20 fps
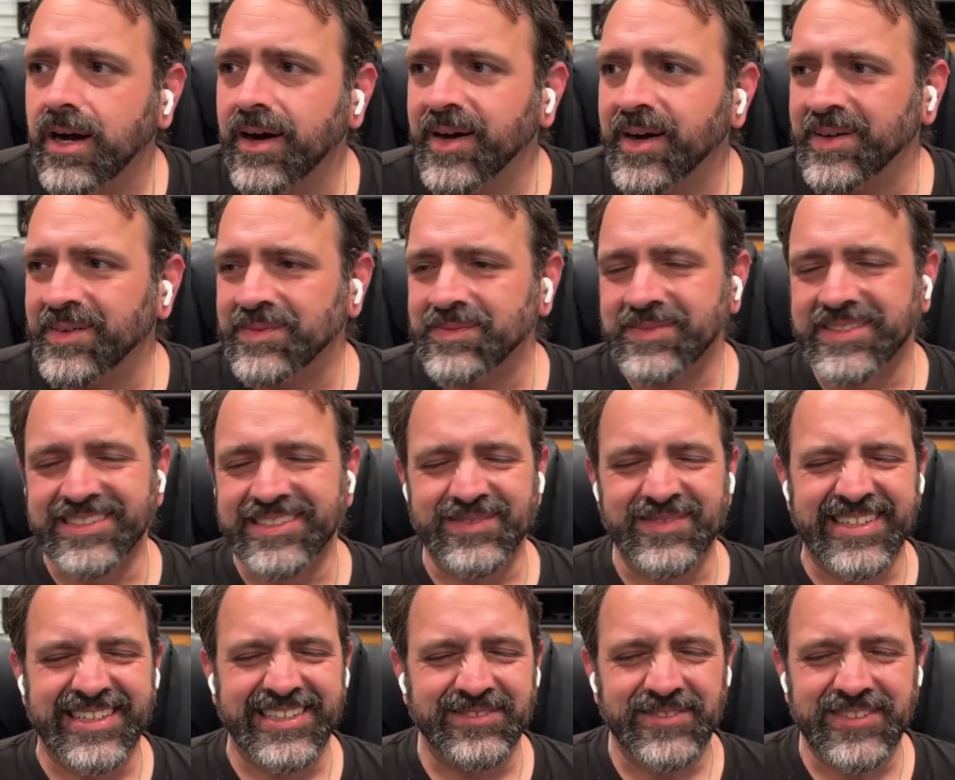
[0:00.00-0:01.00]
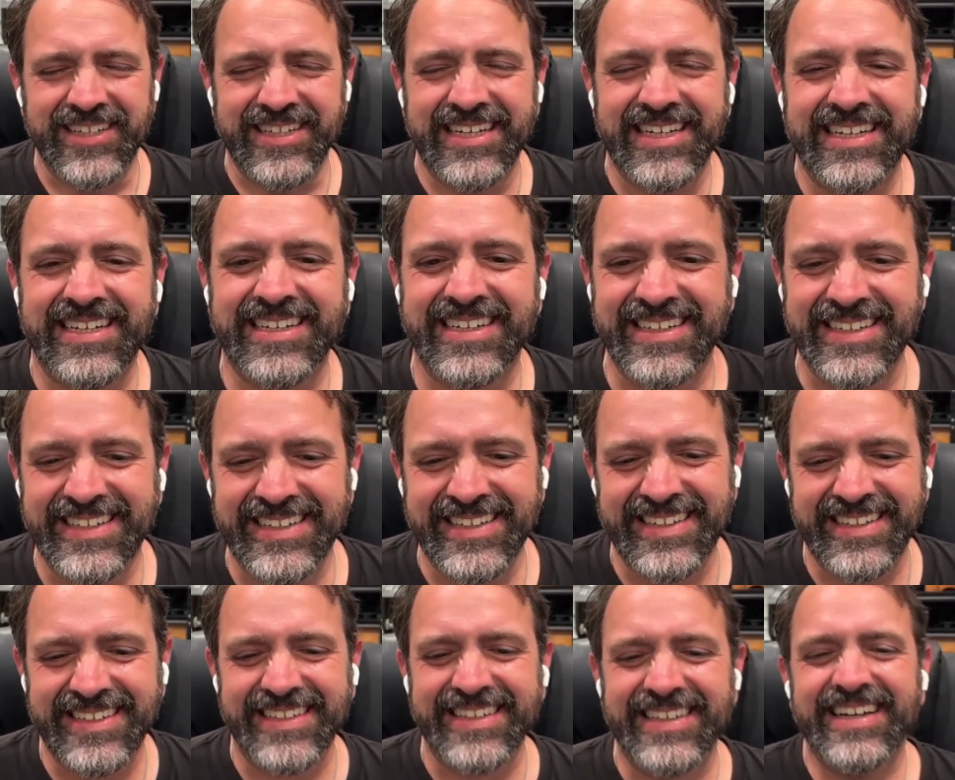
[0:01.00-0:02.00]
I'm just making
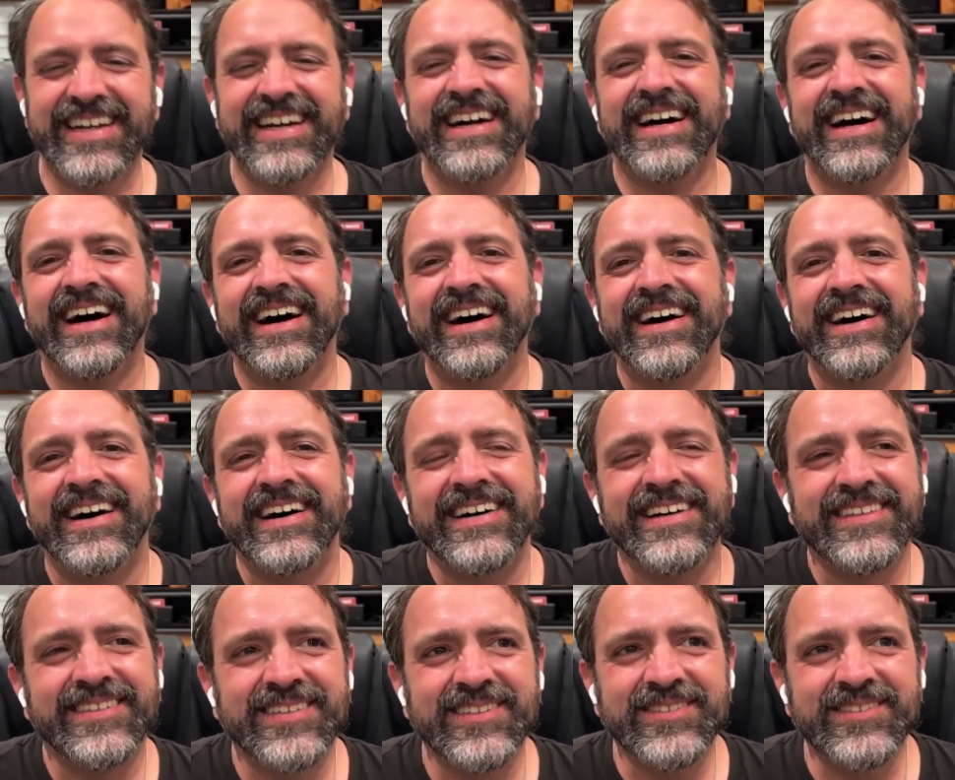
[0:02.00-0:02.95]
fun.